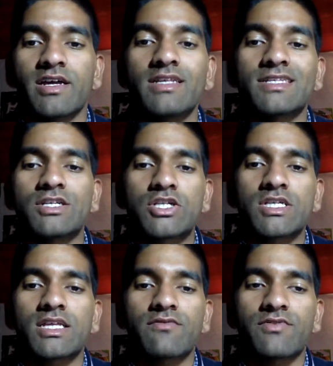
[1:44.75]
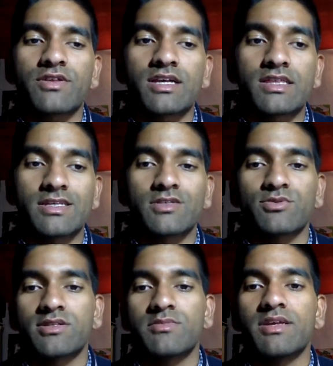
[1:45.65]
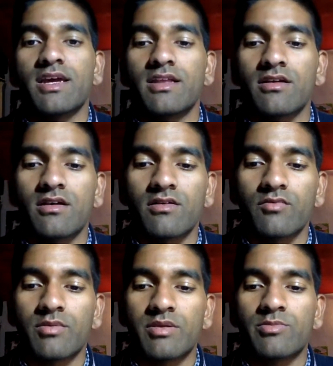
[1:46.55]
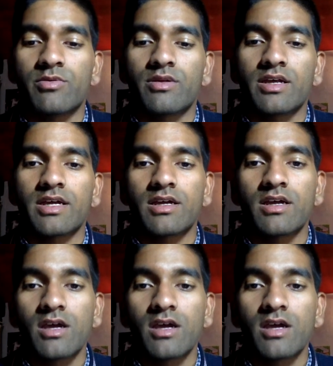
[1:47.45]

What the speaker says: Essentially, I feel like this was the beginning of when people were like